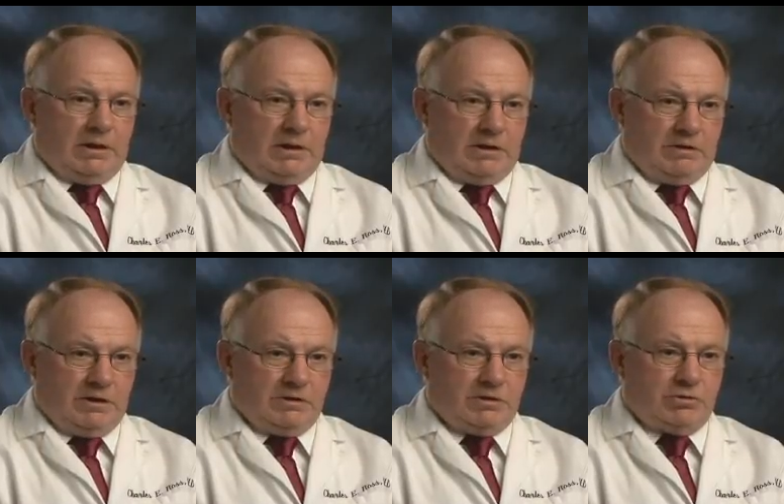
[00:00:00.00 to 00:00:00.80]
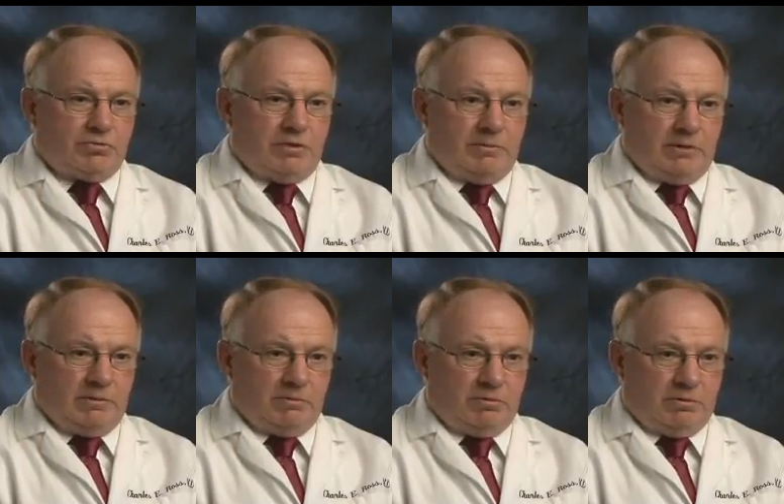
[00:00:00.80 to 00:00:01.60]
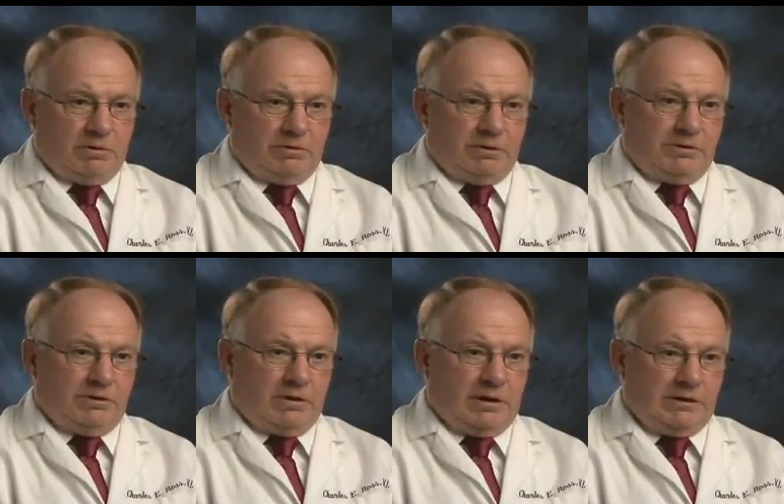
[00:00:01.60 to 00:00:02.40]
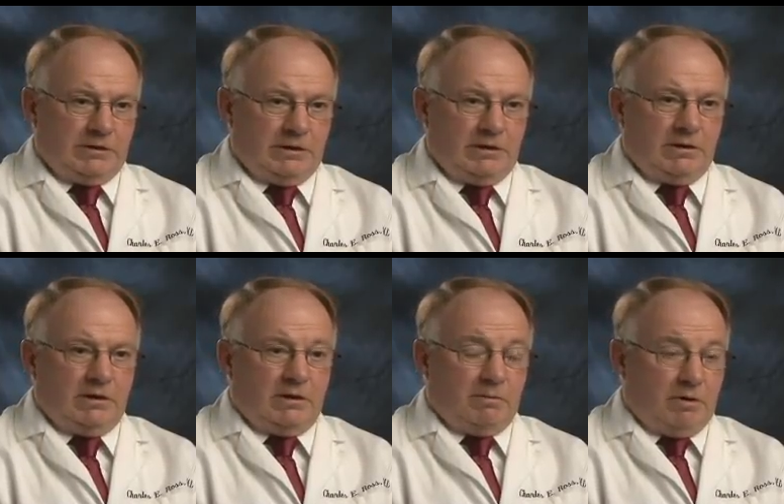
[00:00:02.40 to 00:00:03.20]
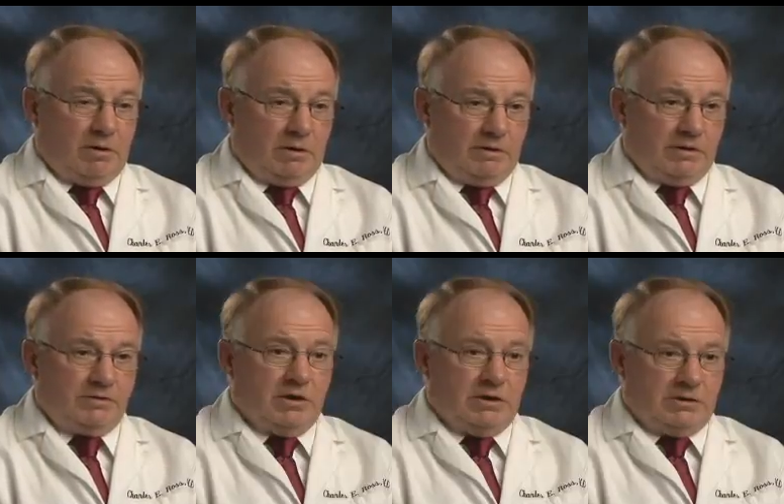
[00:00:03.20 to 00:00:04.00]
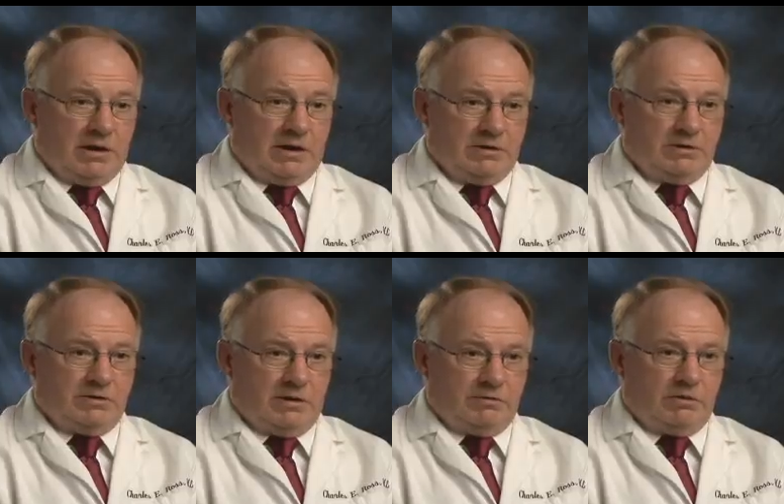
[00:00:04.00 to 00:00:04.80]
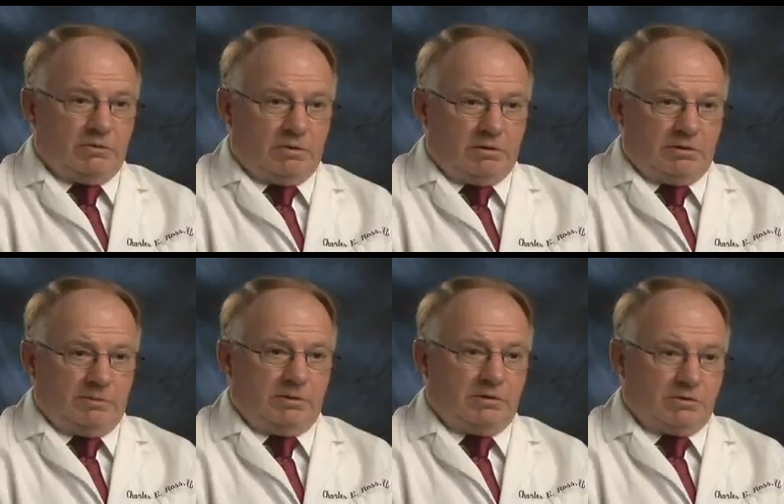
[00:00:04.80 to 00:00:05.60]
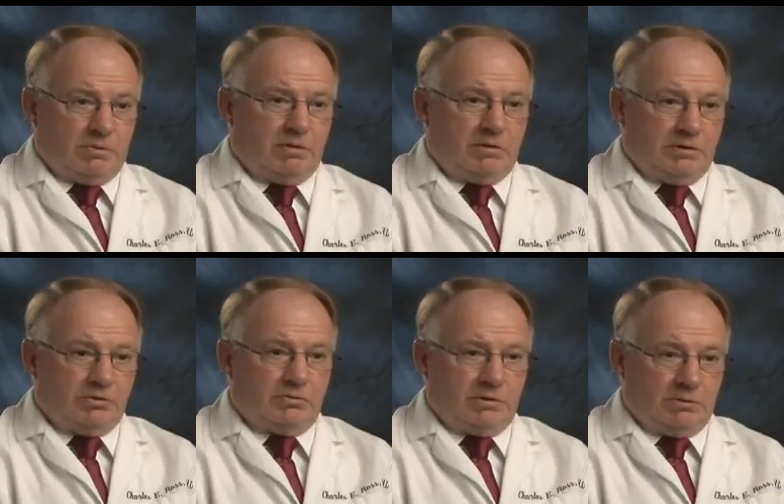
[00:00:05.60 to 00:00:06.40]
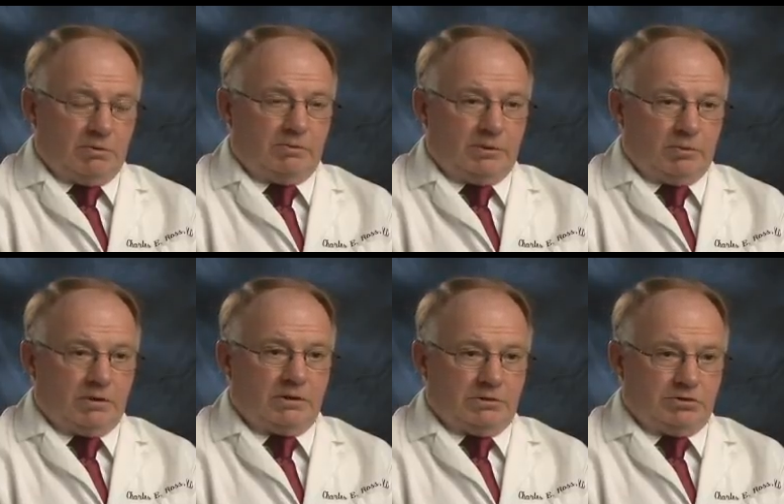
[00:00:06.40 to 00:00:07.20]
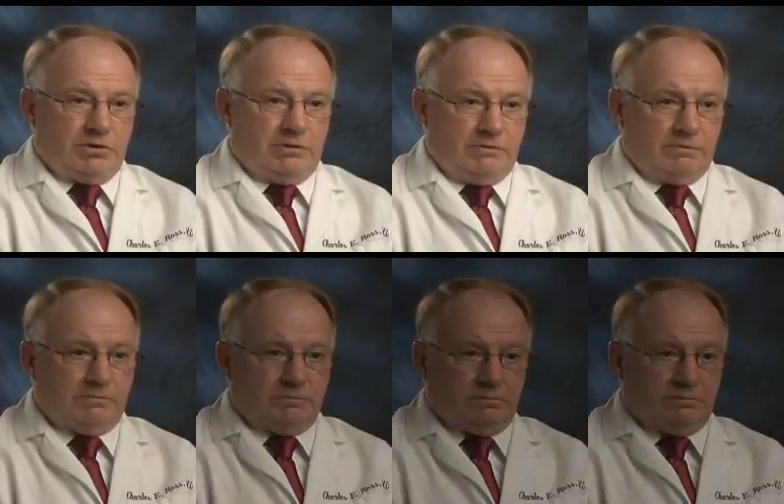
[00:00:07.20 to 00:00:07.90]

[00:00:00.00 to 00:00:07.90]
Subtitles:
And I think it's extremely important that the IT part of this ties itself to quality, because quality is really what we want to achieve.